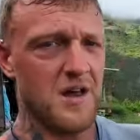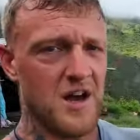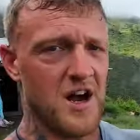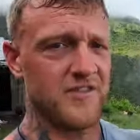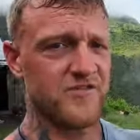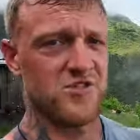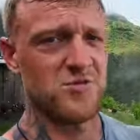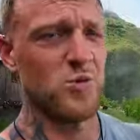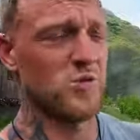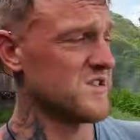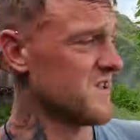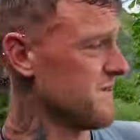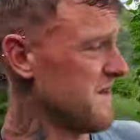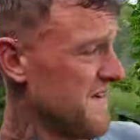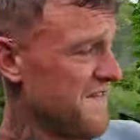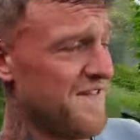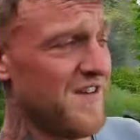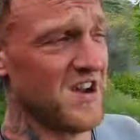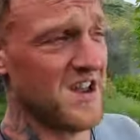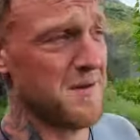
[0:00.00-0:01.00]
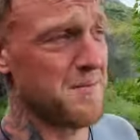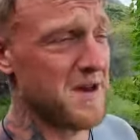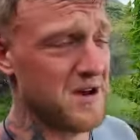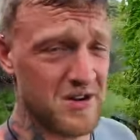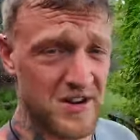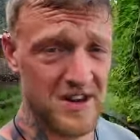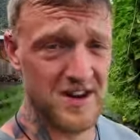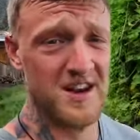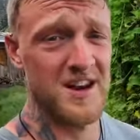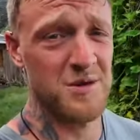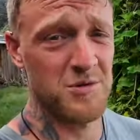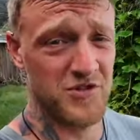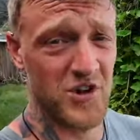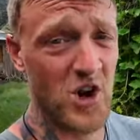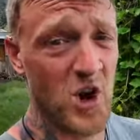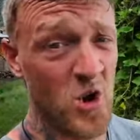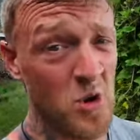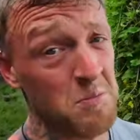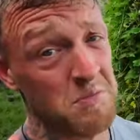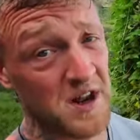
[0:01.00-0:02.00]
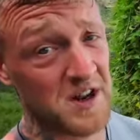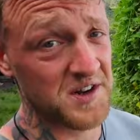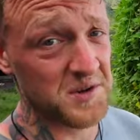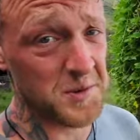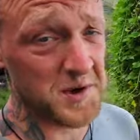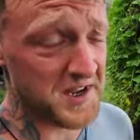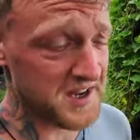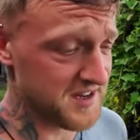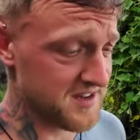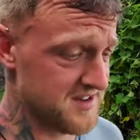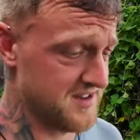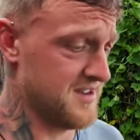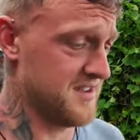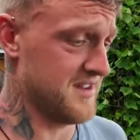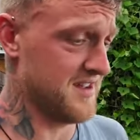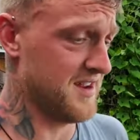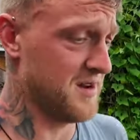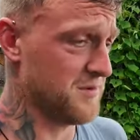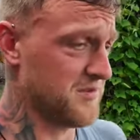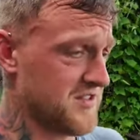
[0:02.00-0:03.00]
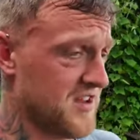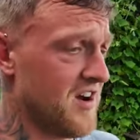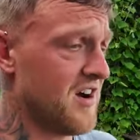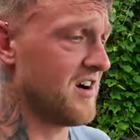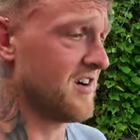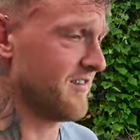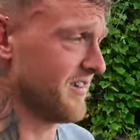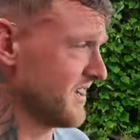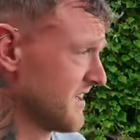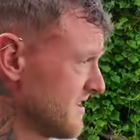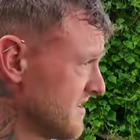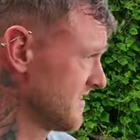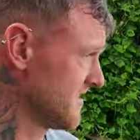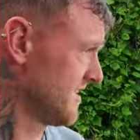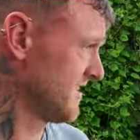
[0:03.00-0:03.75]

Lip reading: I've just walked up that f***ing mountain and it was a long bloody way. And it was tiring.